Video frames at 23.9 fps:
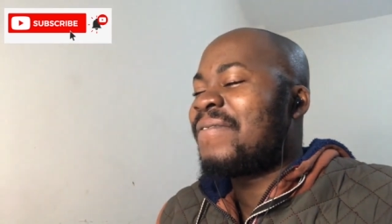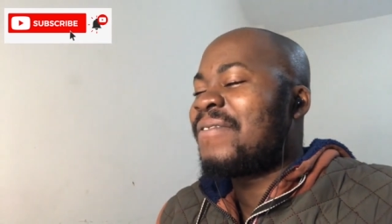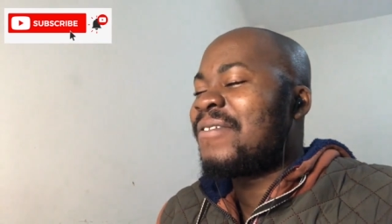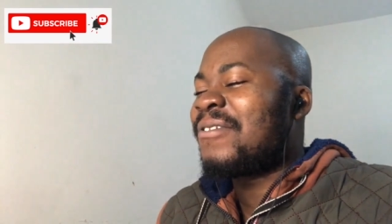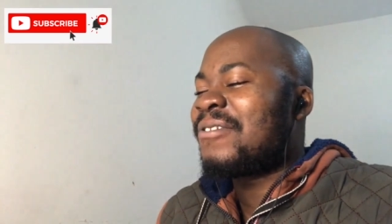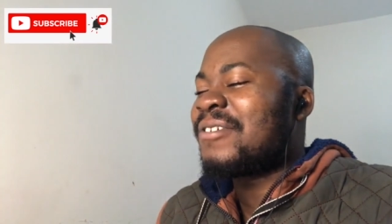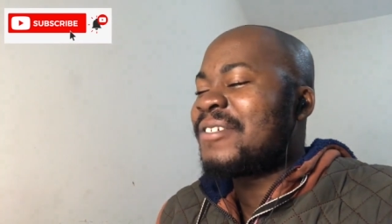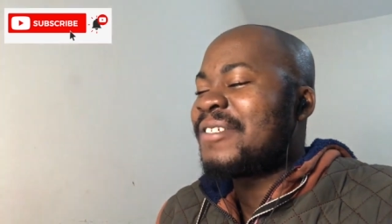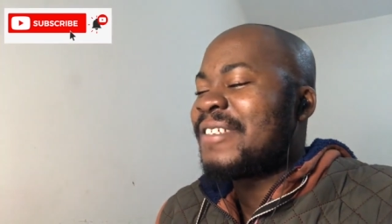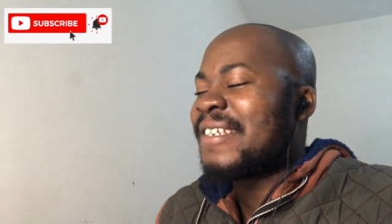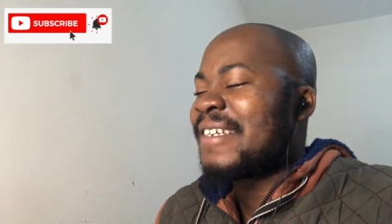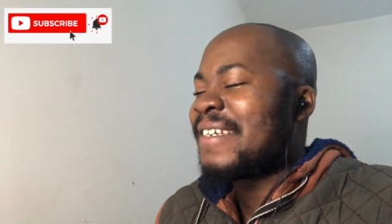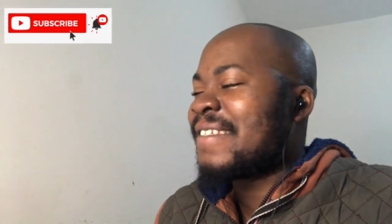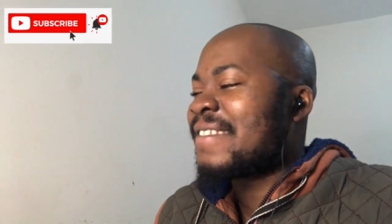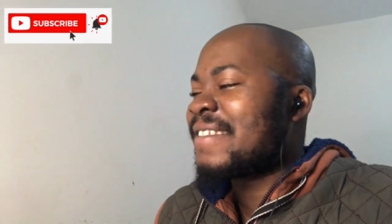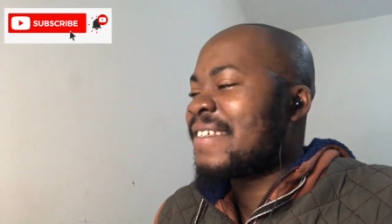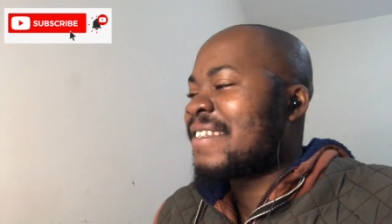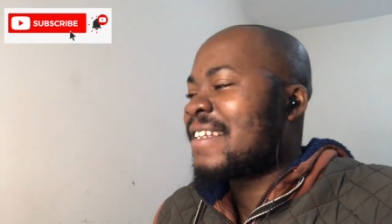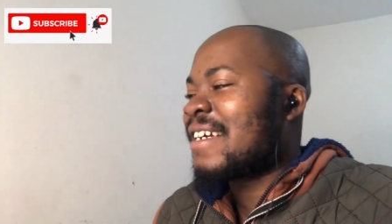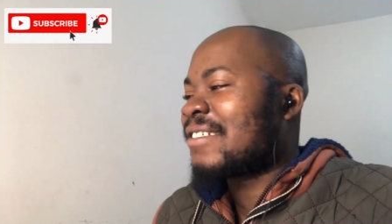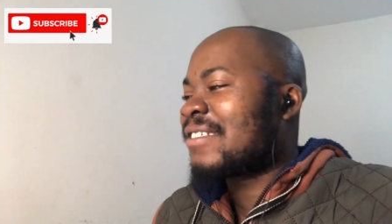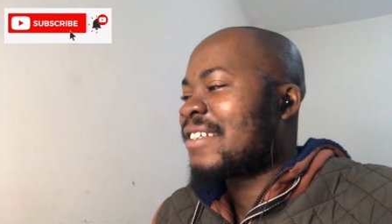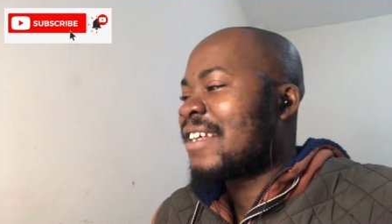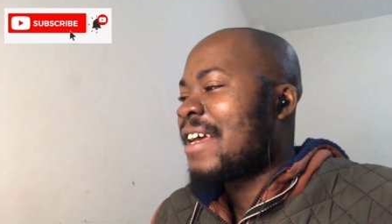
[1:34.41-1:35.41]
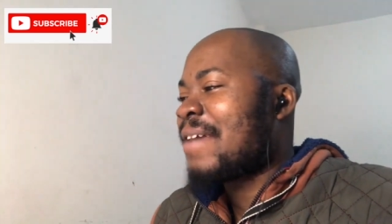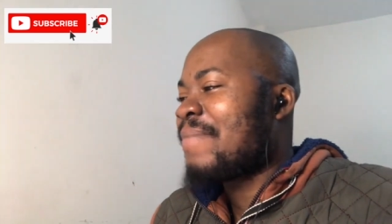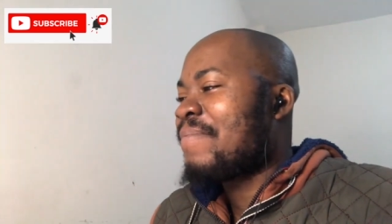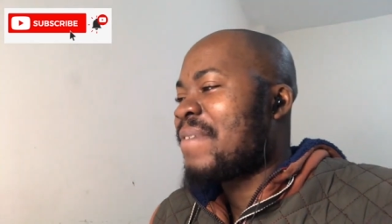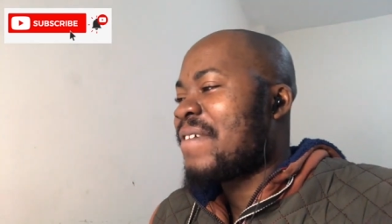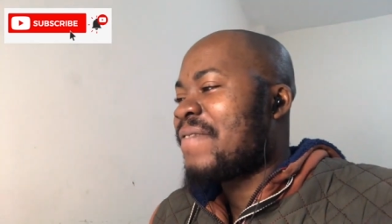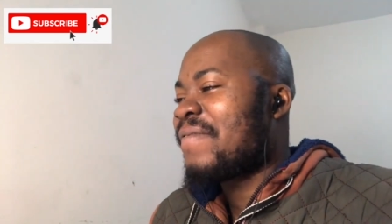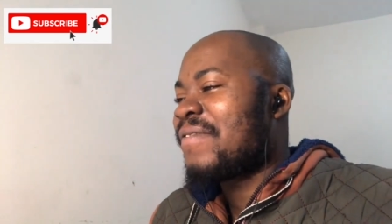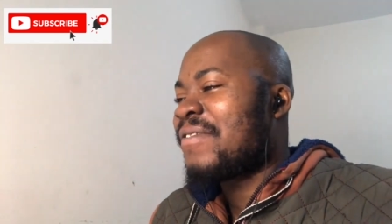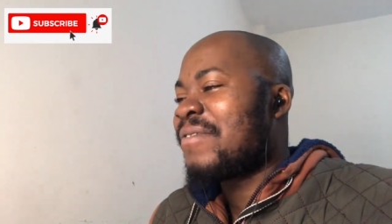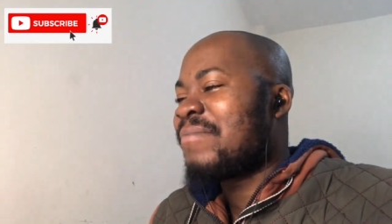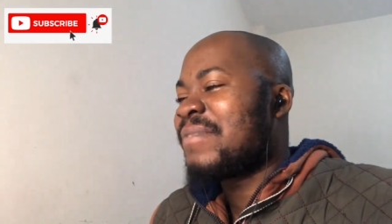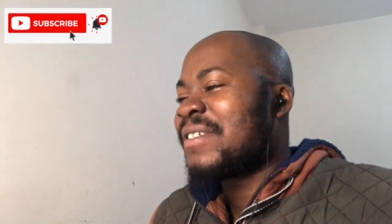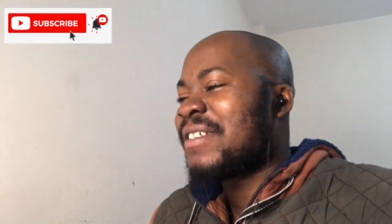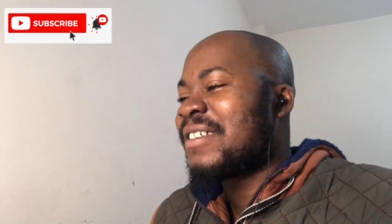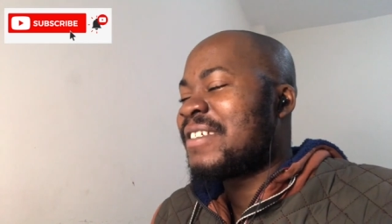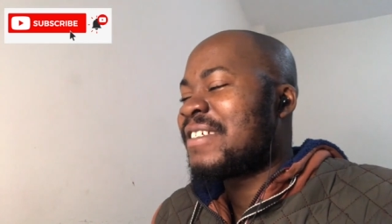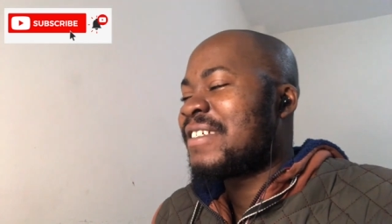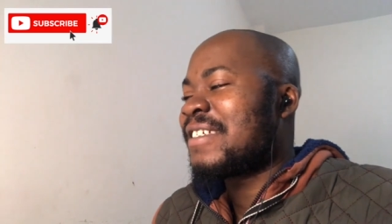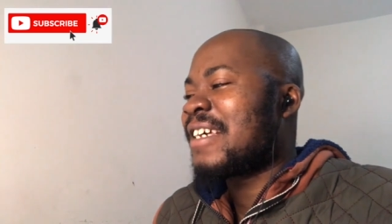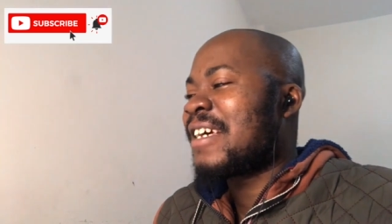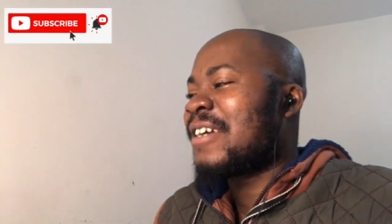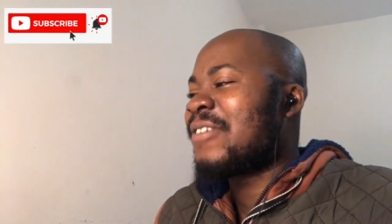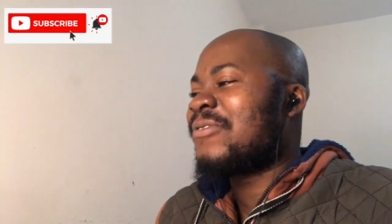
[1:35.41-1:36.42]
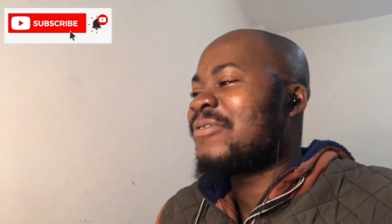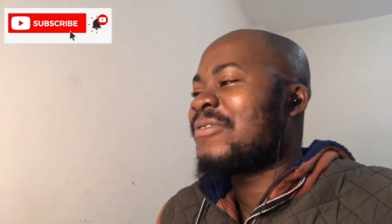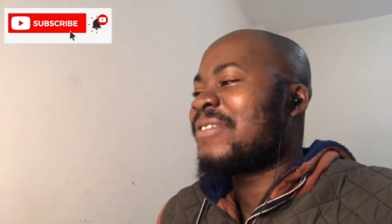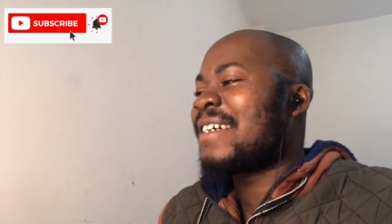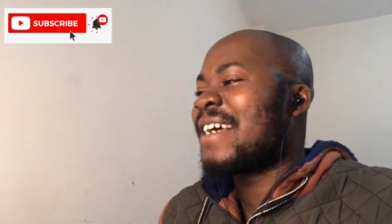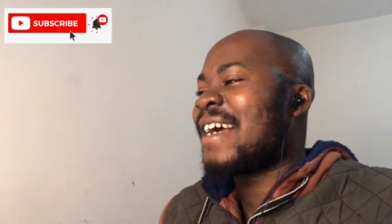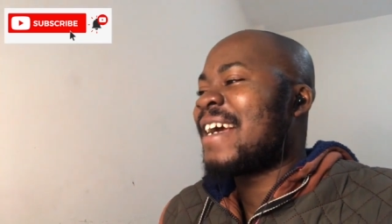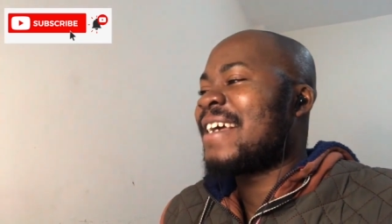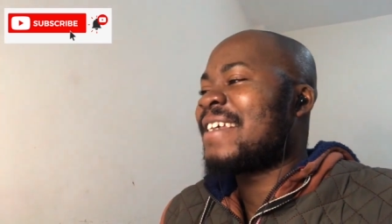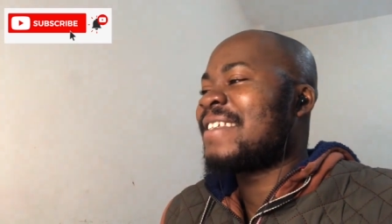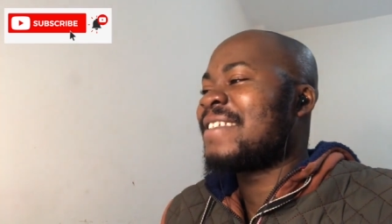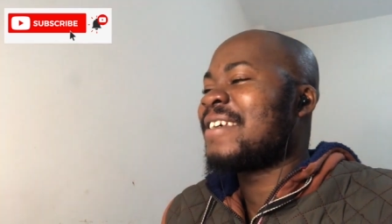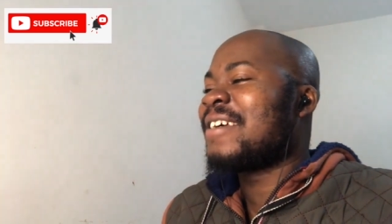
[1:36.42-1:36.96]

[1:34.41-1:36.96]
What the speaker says: Flo Jansen actually performing Shallow, guys.